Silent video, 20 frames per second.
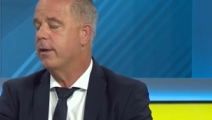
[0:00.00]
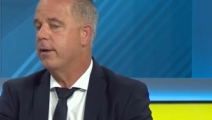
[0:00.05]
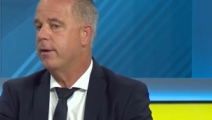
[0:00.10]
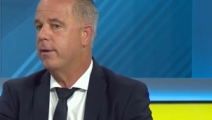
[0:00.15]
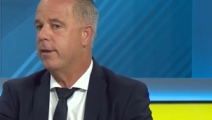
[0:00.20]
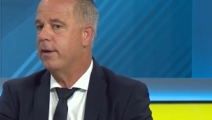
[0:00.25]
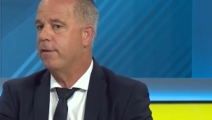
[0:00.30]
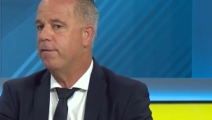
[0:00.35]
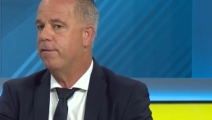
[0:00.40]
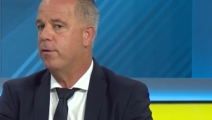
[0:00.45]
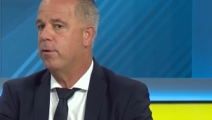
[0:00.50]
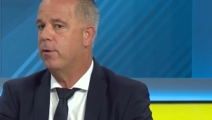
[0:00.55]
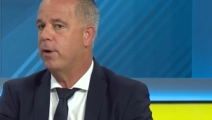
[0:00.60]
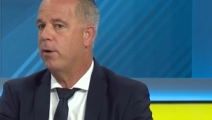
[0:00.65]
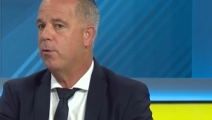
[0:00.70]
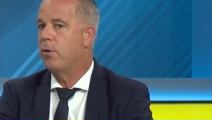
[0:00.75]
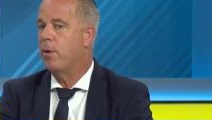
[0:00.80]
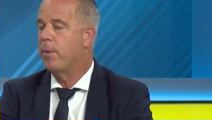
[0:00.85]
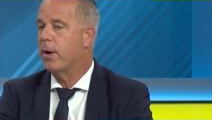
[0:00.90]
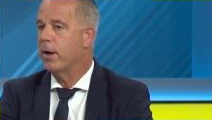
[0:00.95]
Uh,
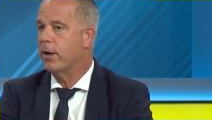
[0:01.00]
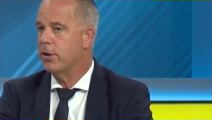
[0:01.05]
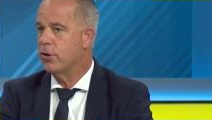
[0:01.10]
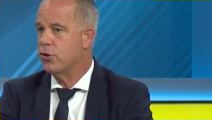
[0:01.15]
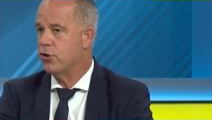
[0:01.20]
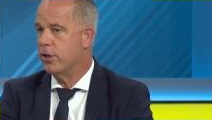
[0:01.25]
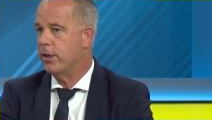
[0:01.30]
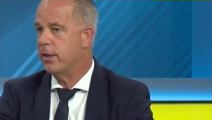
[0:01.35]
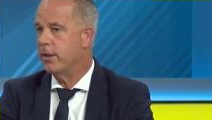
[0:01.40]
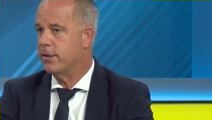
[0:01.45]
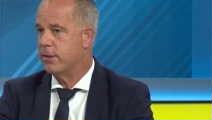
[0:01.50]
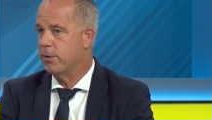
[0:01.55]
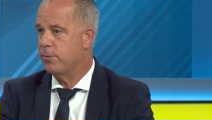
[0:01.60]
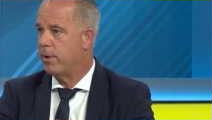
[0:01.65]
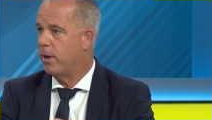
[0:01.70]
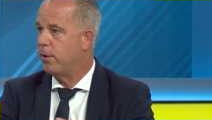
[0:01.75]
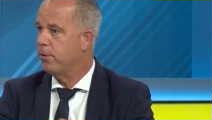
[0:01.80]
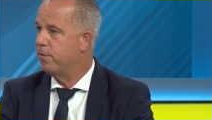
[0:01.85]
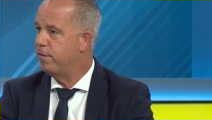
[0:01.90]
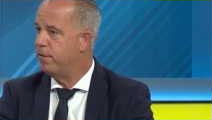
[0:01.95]
therefore, our market share is
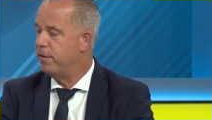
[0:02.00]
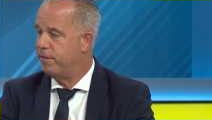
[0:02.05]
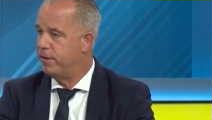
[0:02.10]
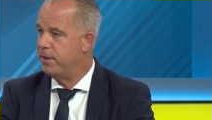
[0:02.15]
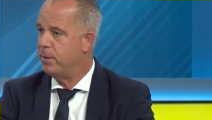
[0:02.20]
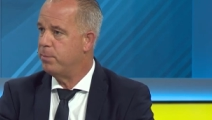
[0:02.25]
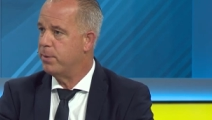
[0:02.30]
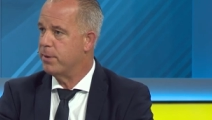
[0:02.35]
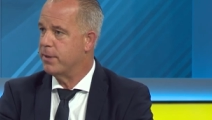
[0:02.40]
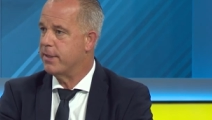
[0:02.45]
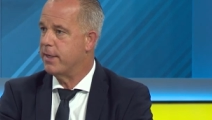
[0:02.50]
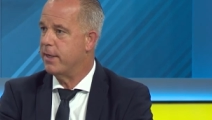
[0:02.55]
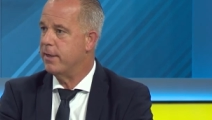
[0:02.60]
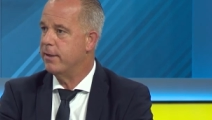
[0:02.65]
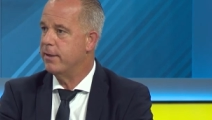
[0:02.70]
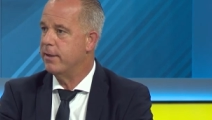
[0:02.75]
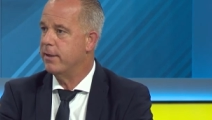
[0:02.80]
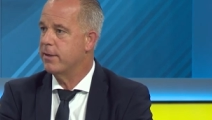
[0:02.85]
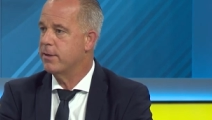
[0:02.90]
around 50%.